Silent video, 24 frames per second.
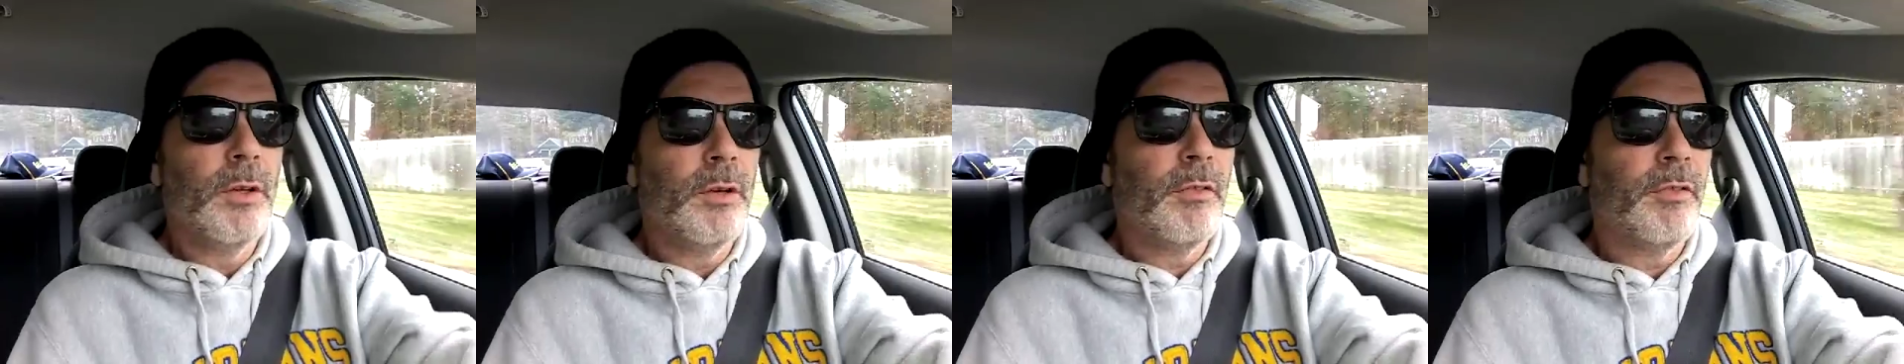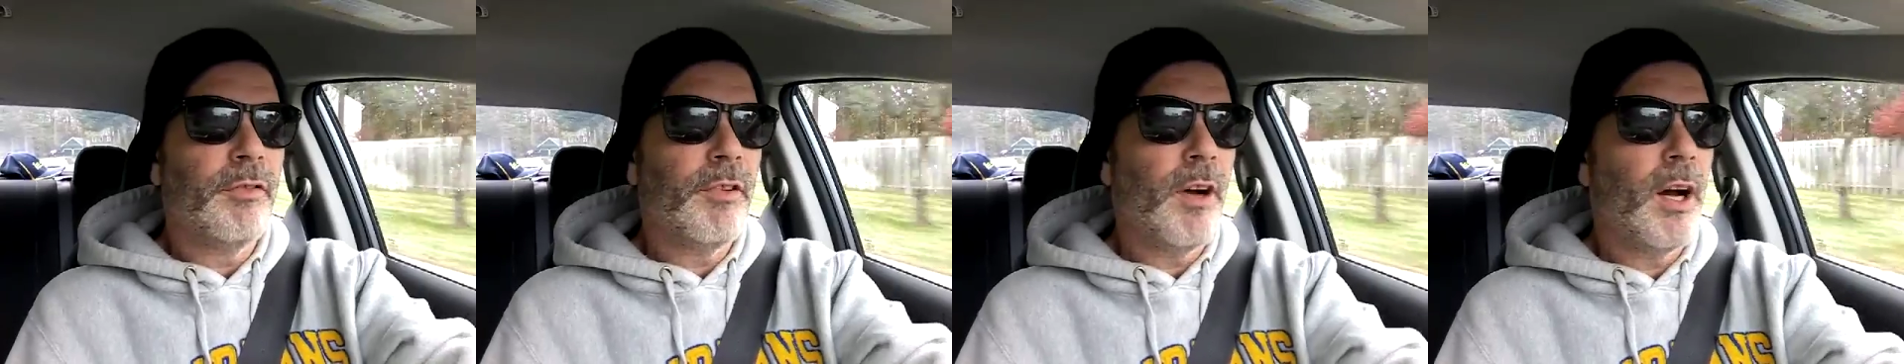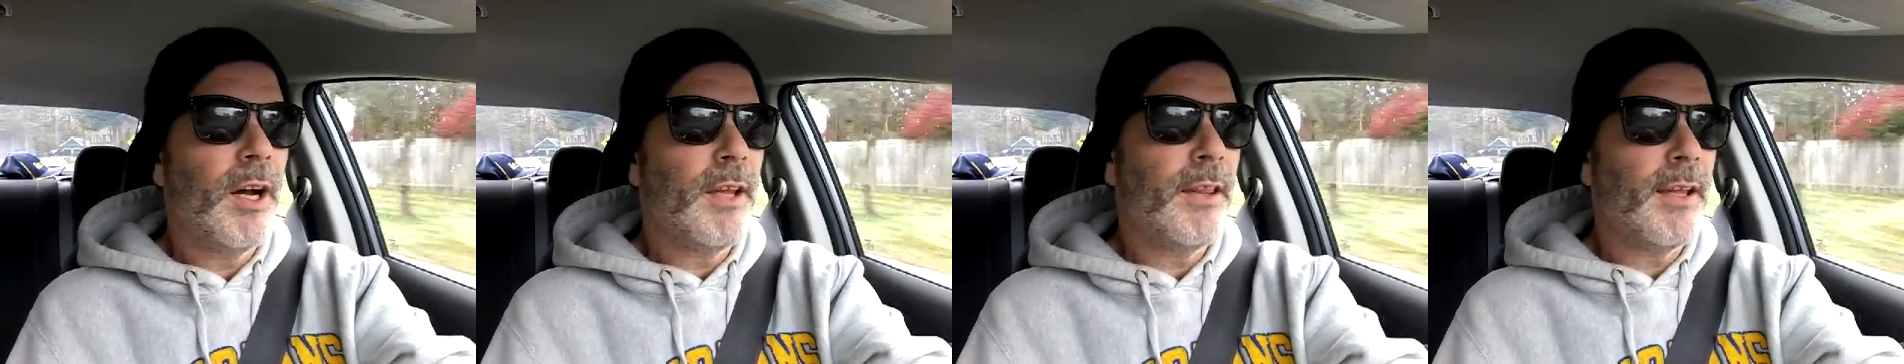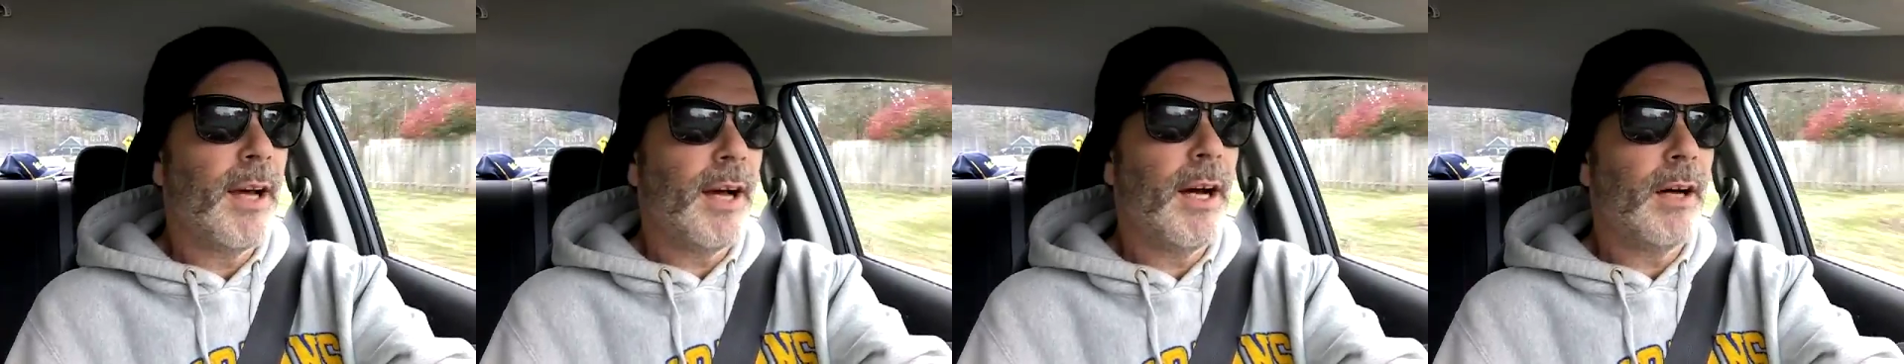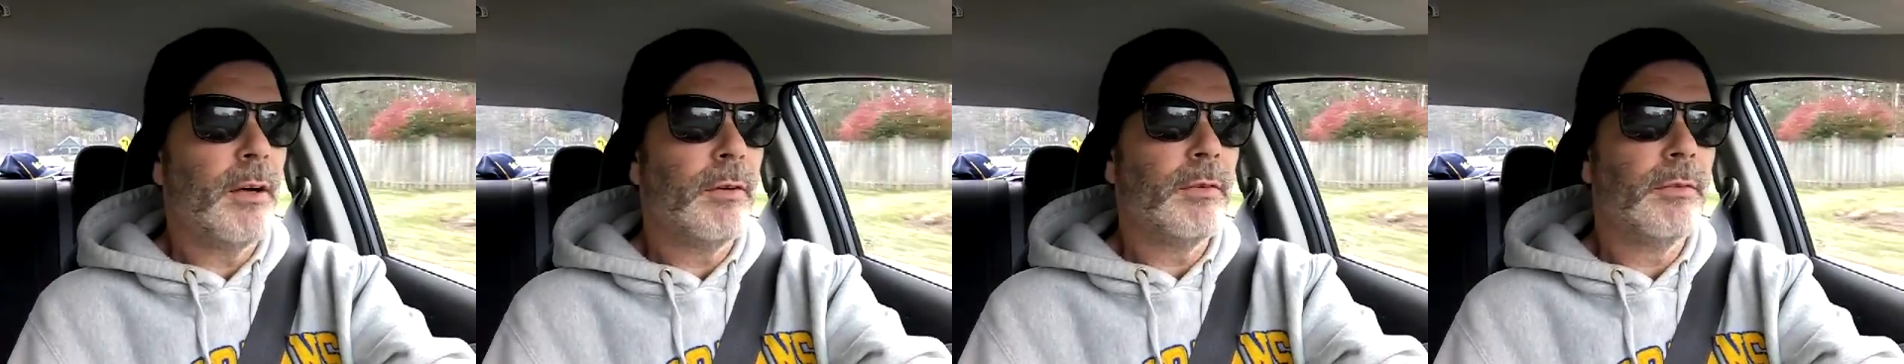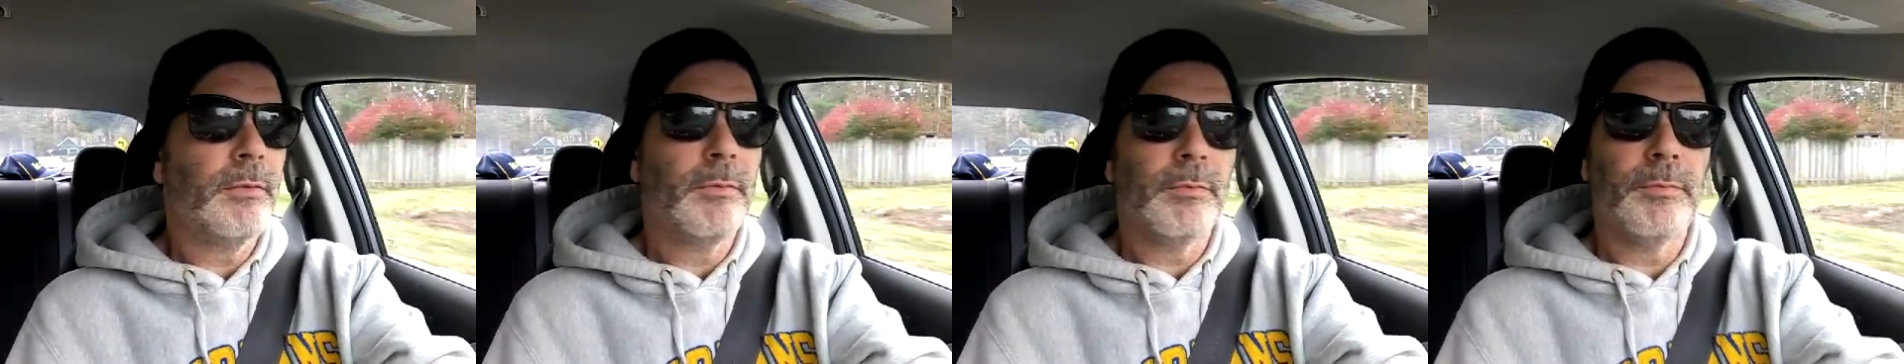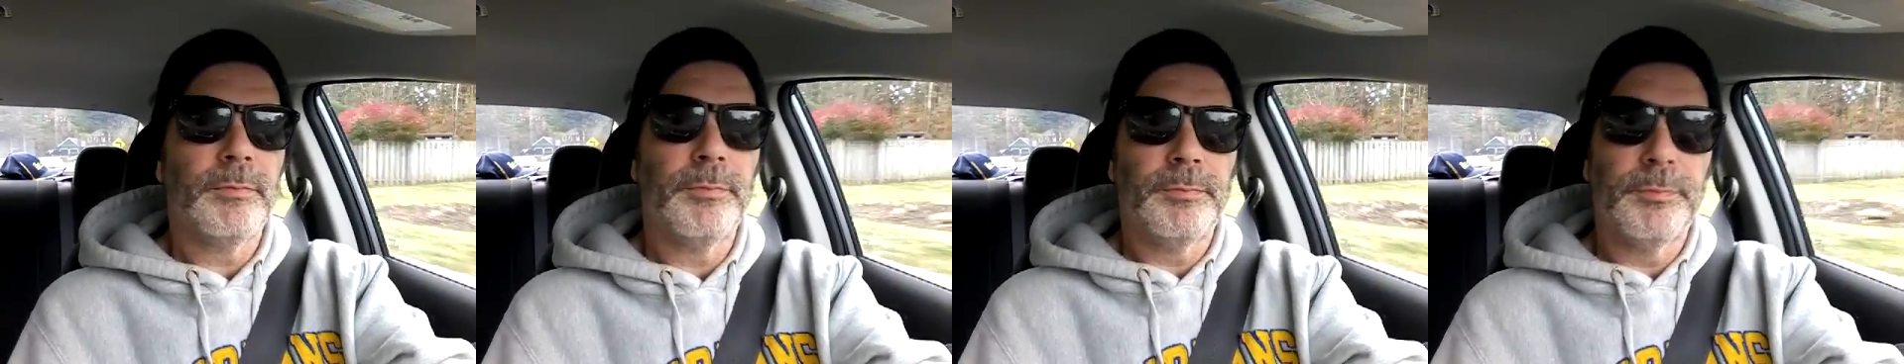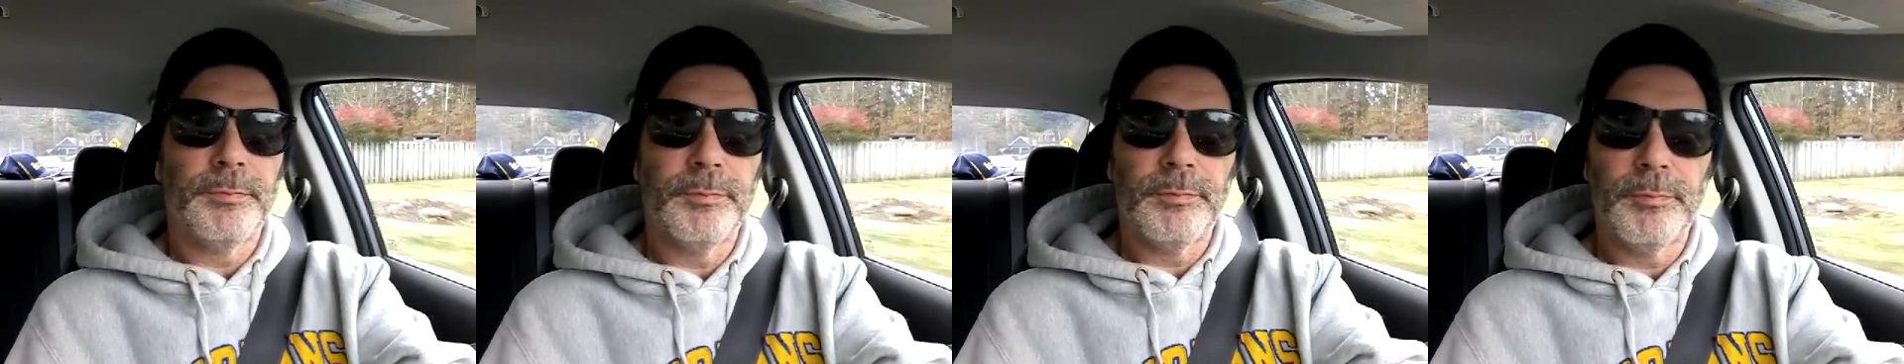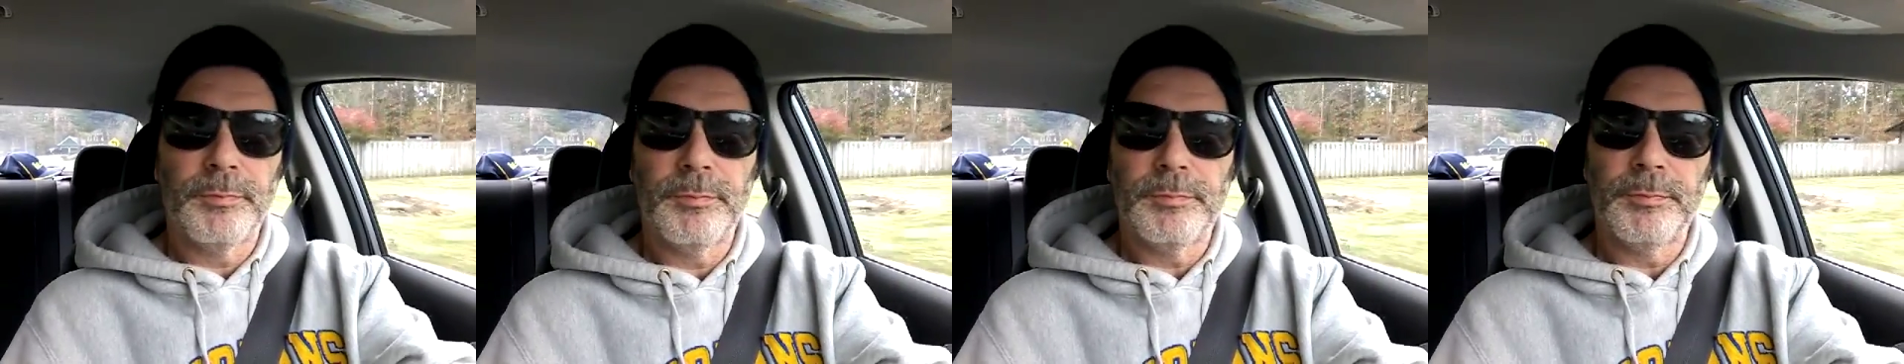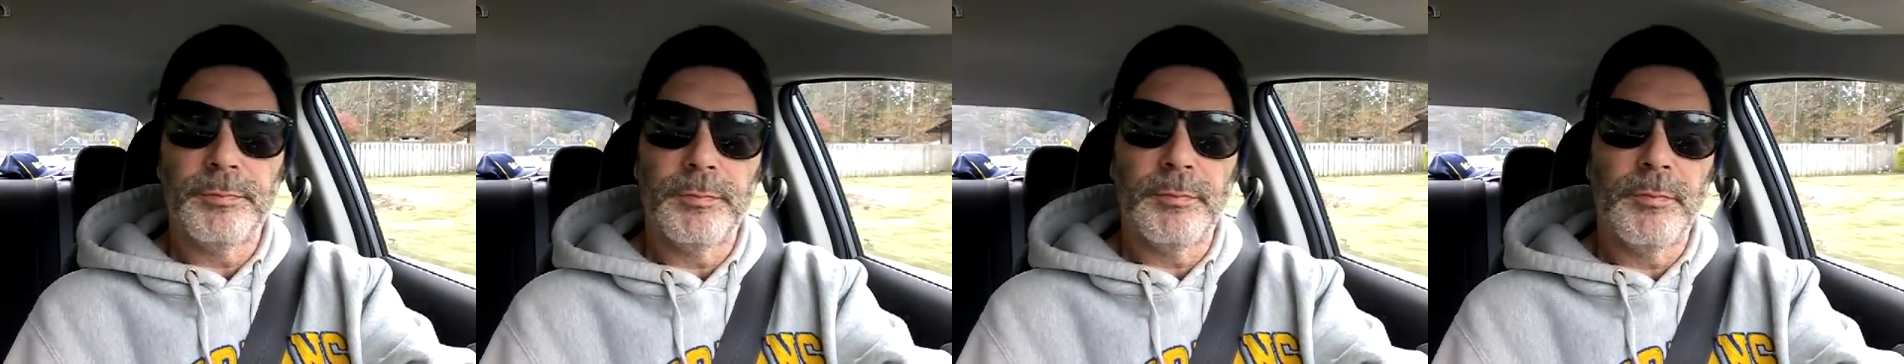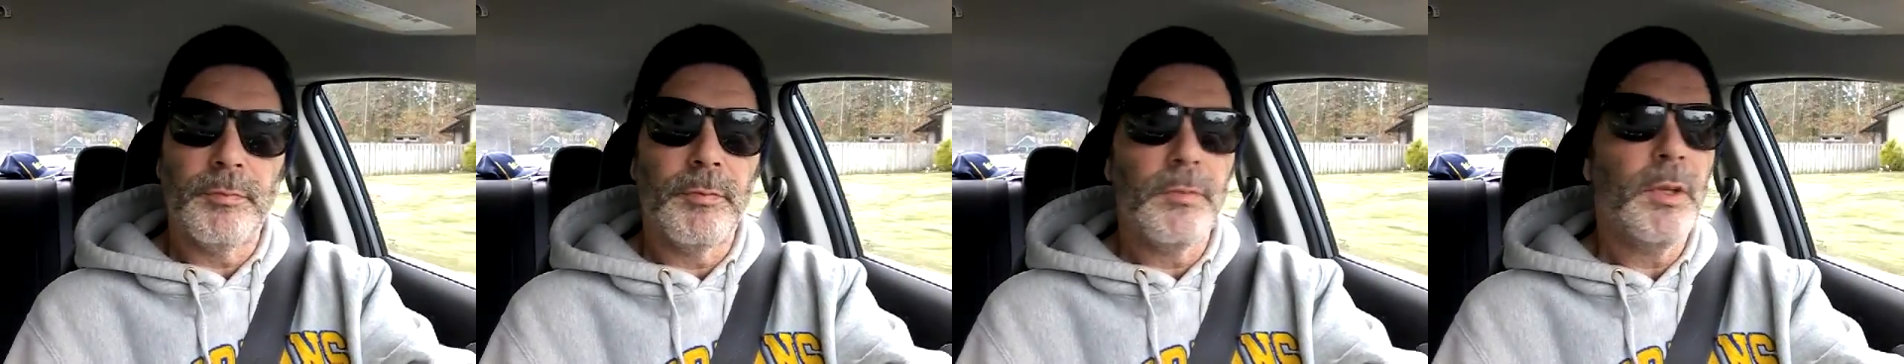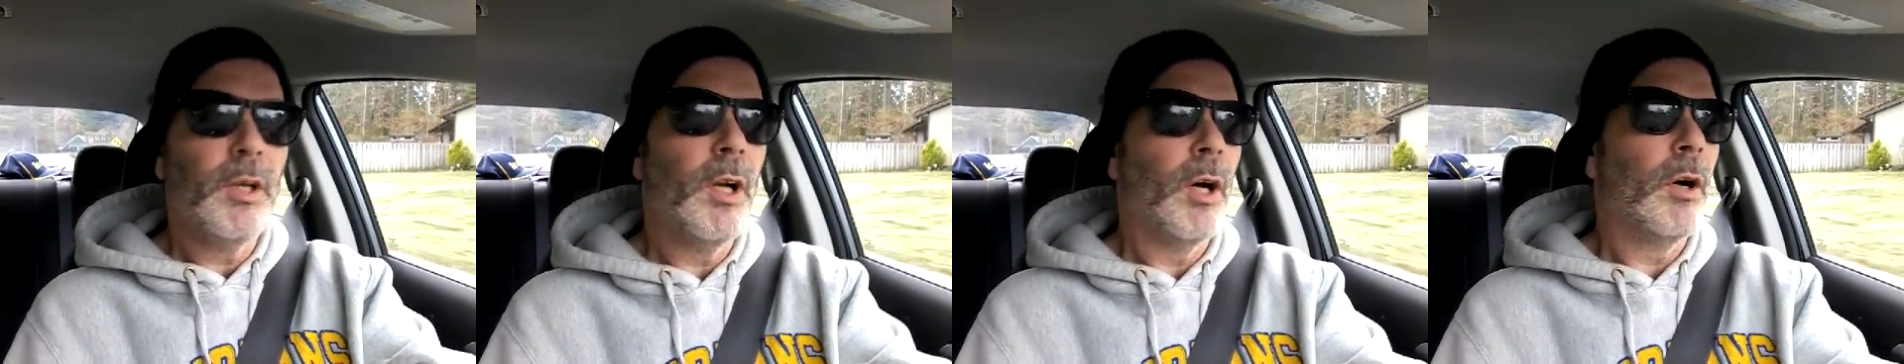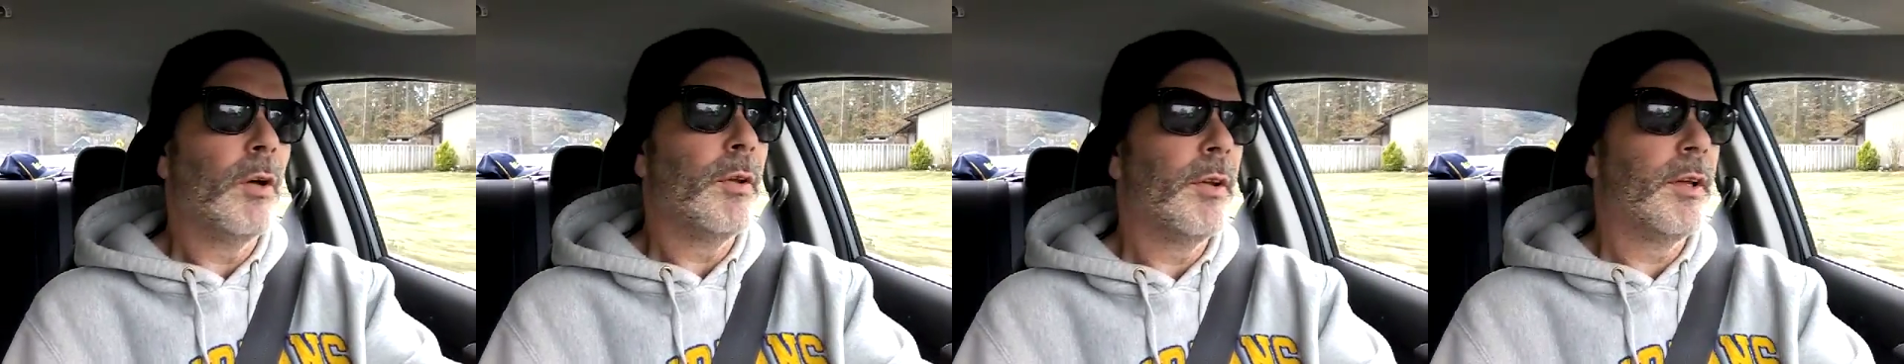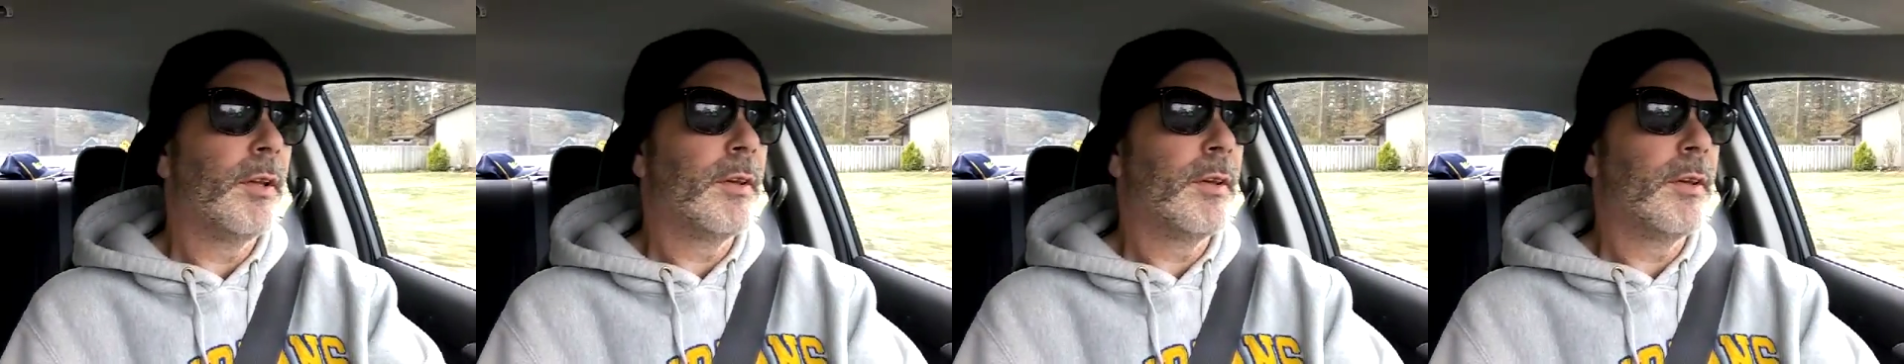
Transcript: you find out, you know,